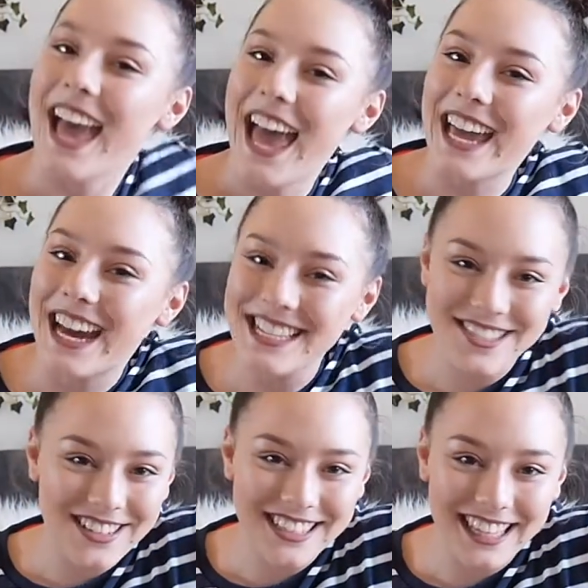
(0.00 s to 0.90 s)
Hey guys, it's
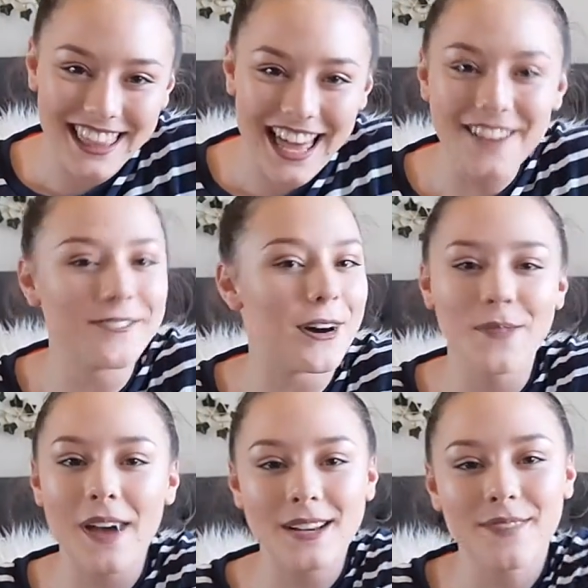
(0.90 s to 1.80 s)
me, Talitha, and
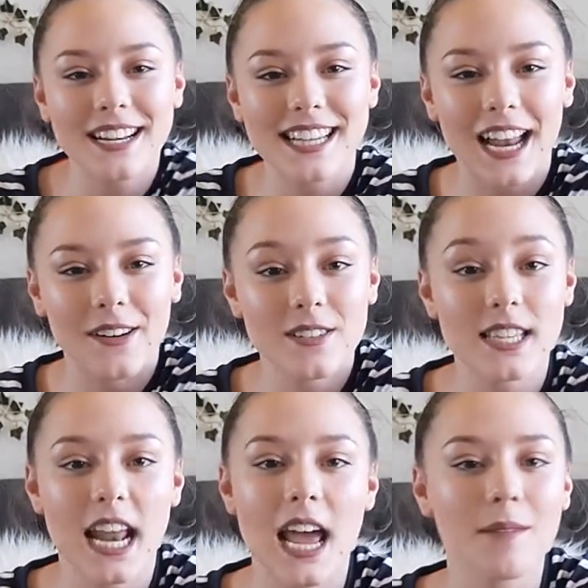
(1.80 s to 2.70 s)
welcome back to my channel.
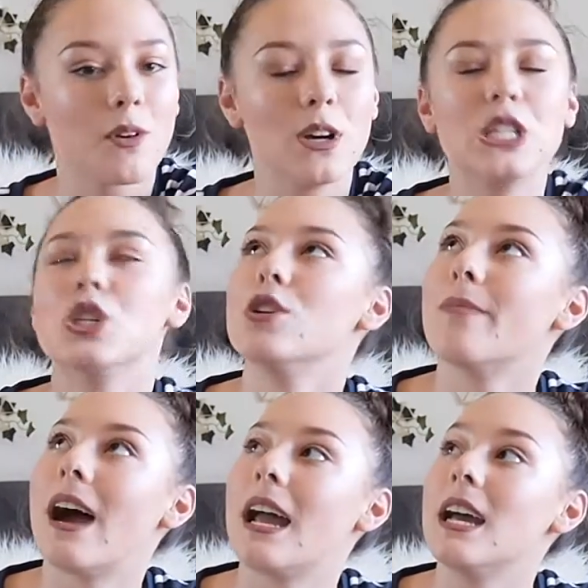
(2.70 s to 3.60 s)
Today I'm going to do
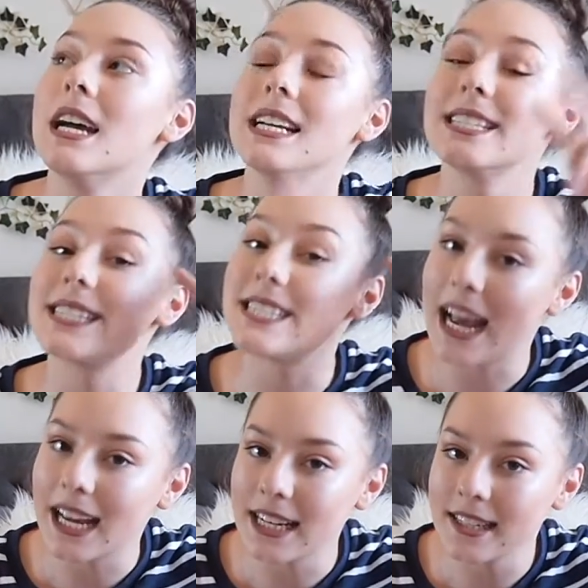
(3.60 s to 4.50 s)
my
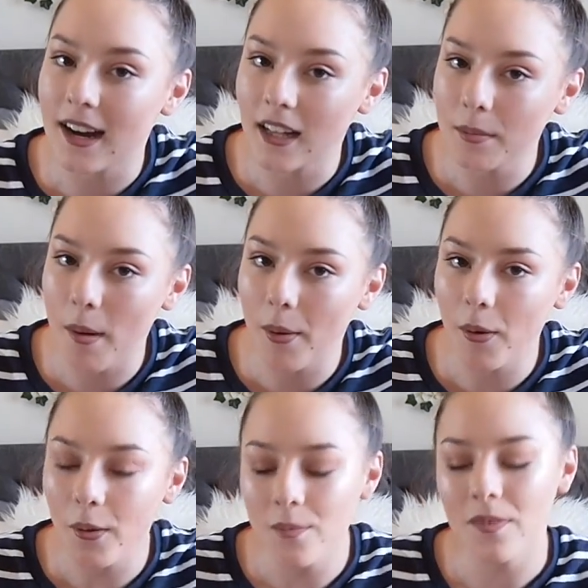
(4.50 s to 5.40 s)
second Colourpop
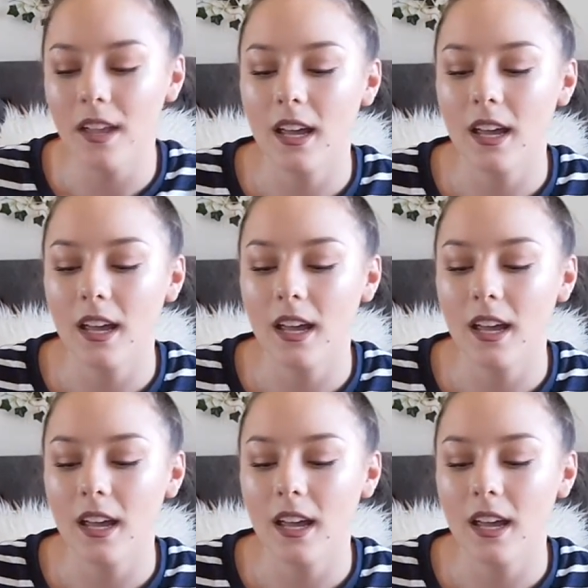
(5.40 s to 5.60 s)
haul.